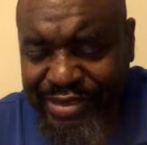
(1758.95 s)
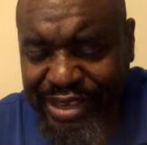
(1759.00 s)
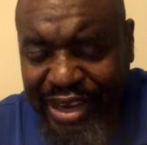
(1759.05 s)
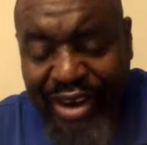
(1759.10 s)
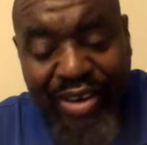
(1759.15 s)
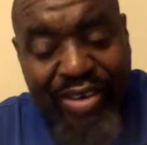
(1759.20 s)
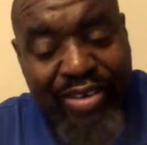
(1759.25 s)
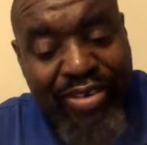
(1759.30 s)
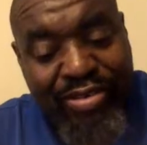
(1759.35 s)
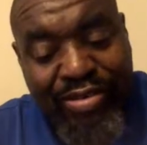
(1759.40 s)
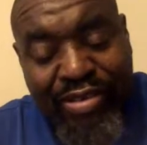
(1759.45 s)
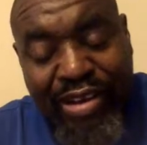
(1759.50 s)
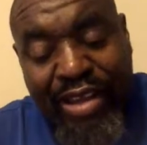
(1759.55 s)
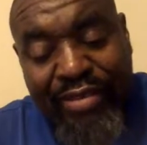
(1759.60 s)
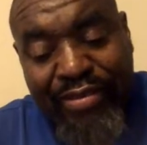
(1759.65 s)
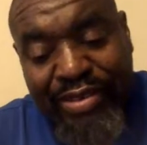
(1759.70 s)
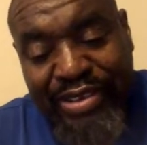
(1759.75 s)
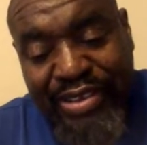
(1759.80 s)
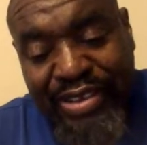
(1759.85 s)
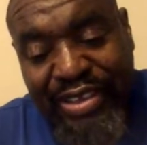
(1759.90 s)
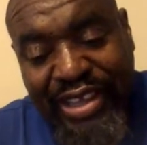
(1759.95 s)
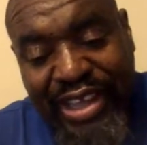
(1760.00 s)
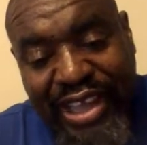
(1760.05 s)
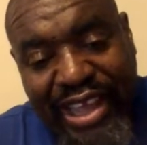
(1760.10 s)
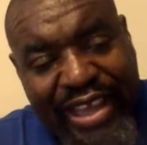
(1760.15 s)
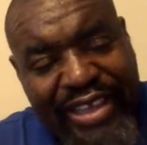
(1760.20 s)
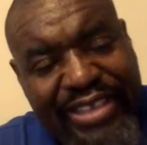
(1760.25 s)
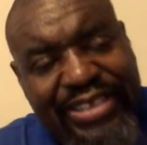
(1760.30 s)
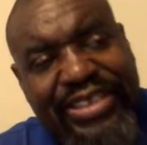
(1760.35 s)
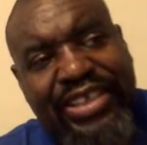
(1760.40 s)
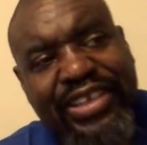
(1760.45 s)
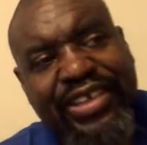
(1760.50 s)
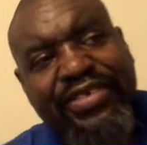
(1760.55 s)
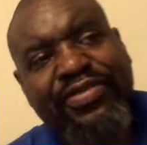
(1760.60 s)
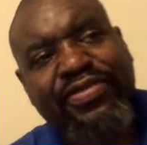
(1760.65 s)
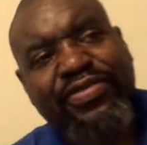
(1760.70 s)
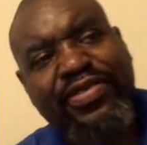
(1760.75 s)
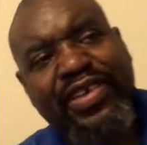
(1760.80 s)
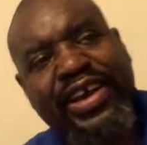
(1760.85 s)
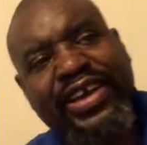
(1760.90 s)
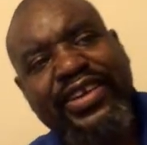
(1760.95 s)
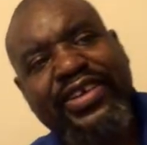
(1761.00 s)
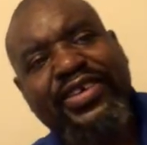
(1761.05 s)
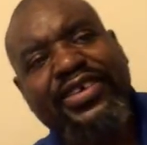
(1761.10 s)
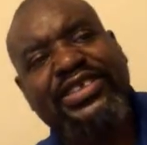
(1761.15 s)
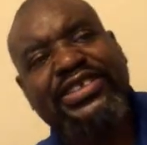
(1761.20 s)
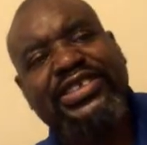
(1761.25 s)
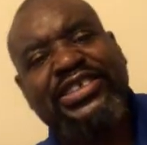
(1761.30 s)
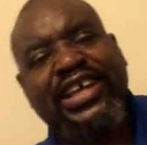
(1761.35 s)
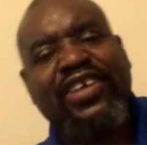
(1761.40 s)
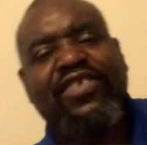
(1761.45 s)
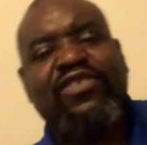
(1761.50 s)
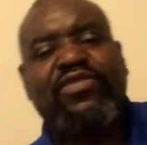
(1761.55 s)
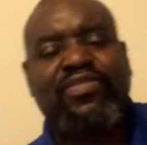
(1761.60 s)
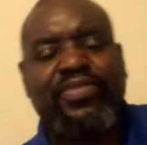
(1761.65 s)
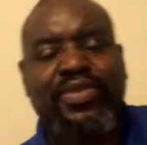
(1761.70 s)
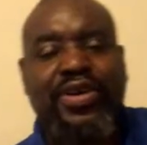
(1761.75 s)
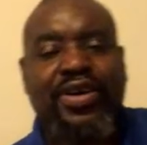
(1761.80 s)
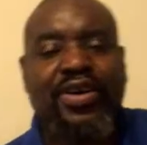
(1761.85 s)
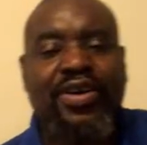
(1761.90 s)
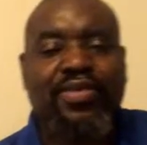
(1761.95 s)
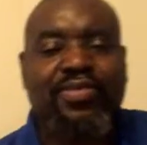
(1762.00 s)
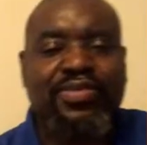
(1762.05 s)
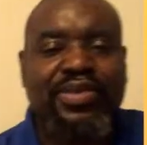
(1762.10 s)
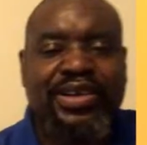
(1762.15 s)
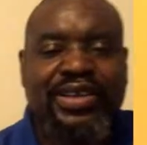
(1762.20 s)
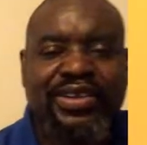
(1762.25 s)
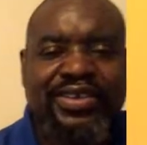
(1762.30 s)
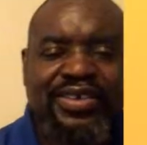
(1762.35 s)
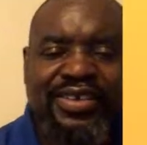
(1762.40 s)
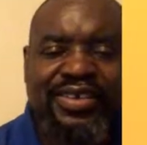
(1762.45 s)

Herol Graham was an excellent fighter, a southpaw, but